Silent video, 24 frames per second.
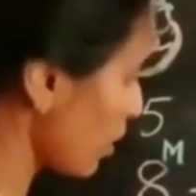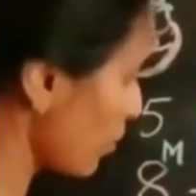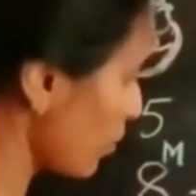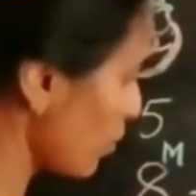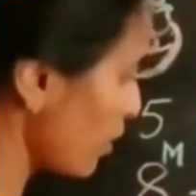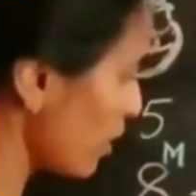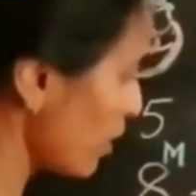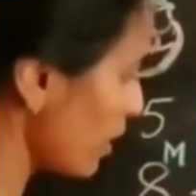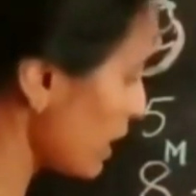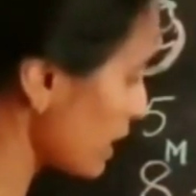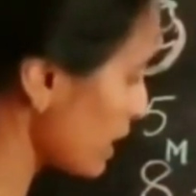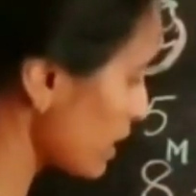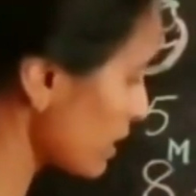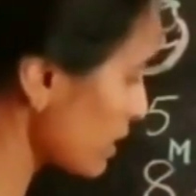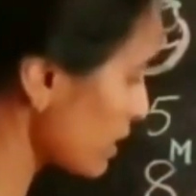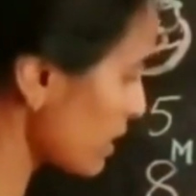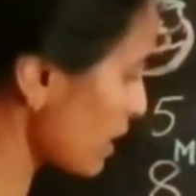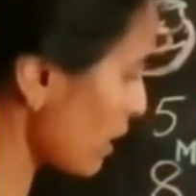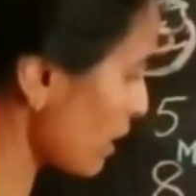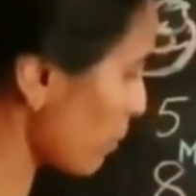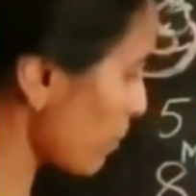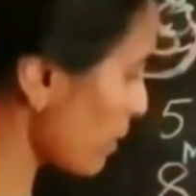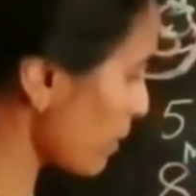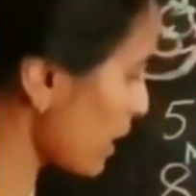on, let us
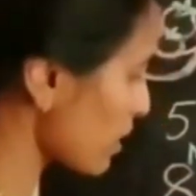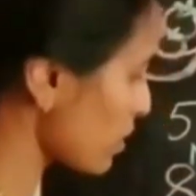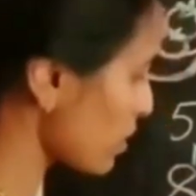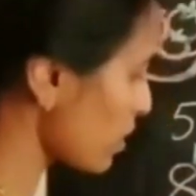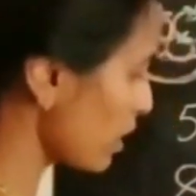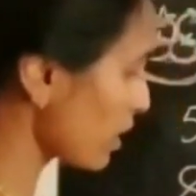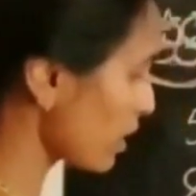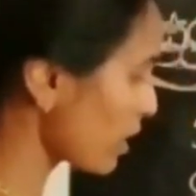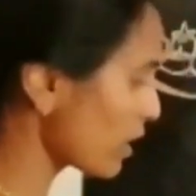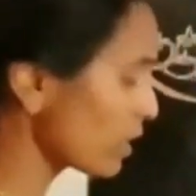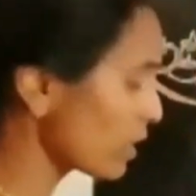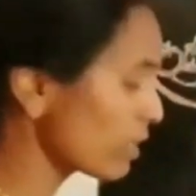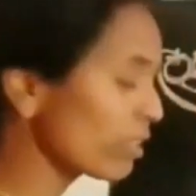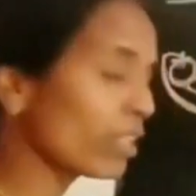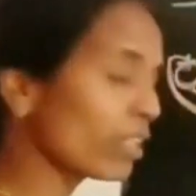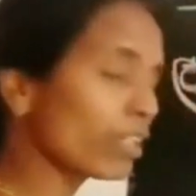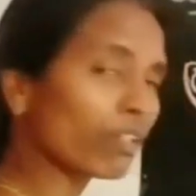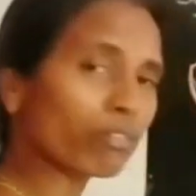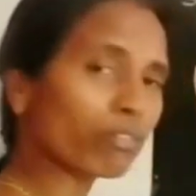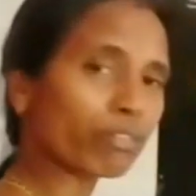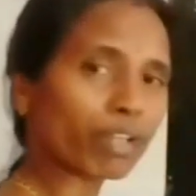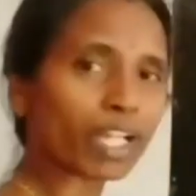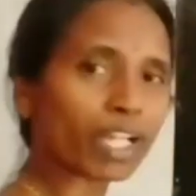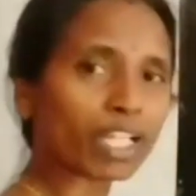subtract children.
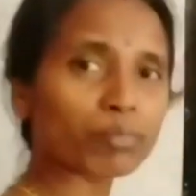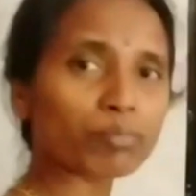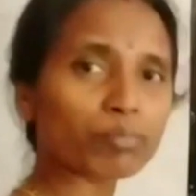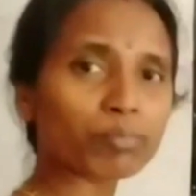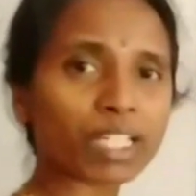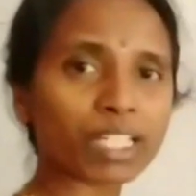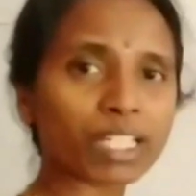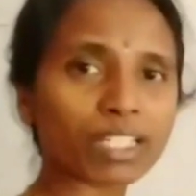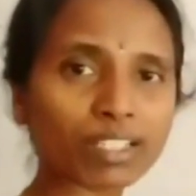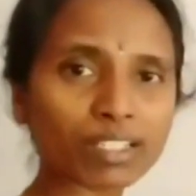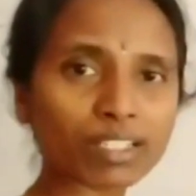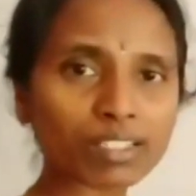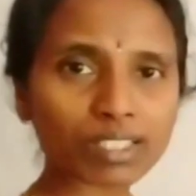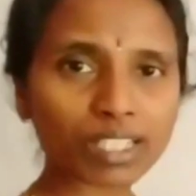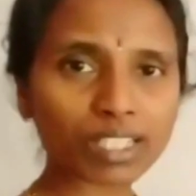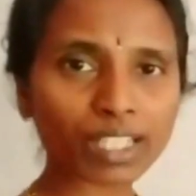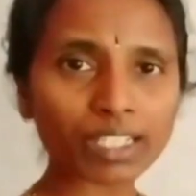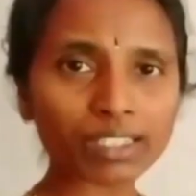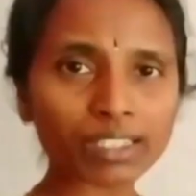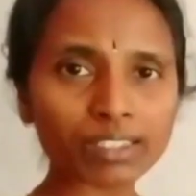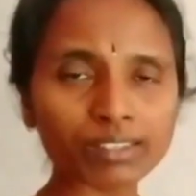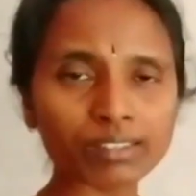5 minus 8.